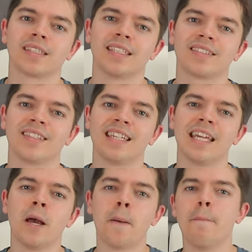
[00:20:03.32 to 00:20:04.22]
since
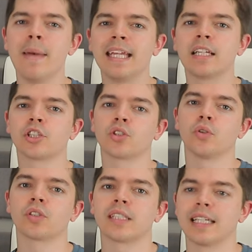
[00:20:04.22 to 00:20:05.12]
the main
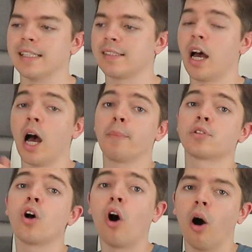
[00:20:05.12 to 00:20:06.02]
exhaust is up
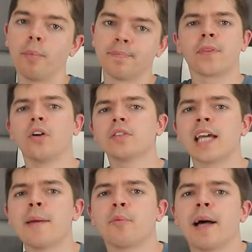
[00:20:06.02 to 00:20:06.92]
top. Onto
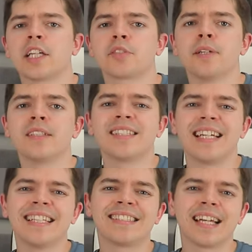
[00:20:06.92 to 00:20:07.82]
cable management,
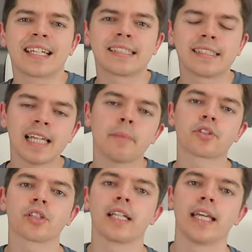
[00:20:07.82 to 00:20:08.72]
it's
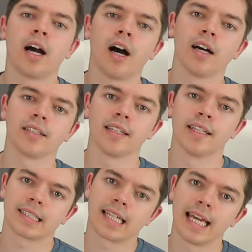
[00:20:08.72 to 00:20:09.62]
exceptionally hard in
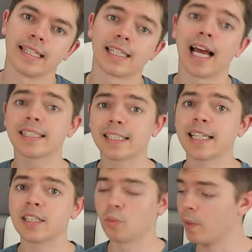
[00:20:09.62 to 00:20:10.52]
this case, as it
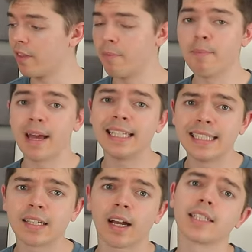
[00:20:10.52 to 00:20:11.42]
is with many
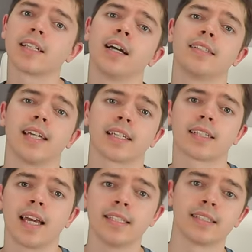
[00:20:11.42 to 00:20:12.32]
tight ITX
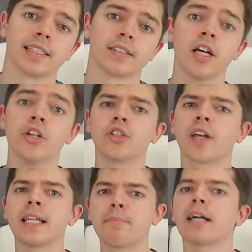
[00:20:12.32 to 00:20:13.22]
cases. So
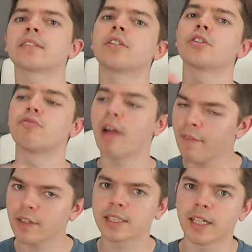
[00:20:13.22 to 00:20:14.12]
getting back to the
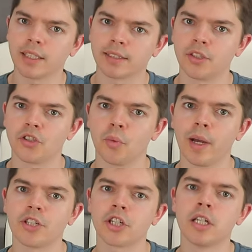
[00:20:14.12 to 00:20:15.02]
graphics card
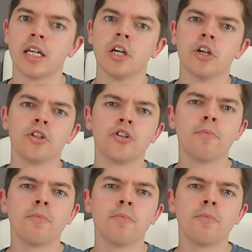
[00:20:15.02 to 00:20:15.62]
situation, you